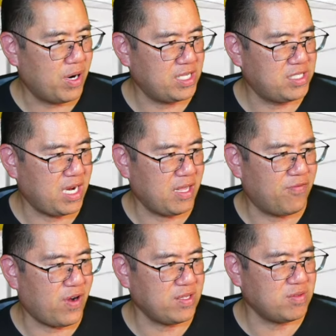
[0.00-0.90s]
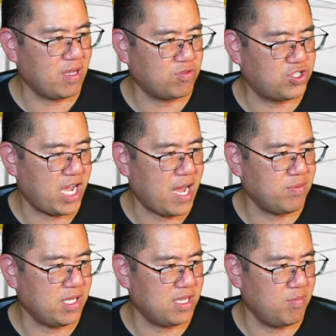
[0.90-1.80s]
but instead he finds himself
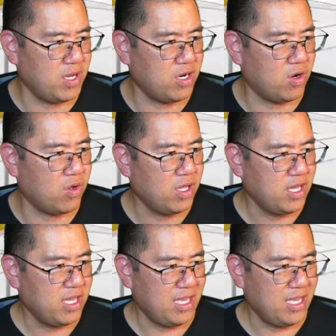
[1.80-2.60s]
jammed in the middle.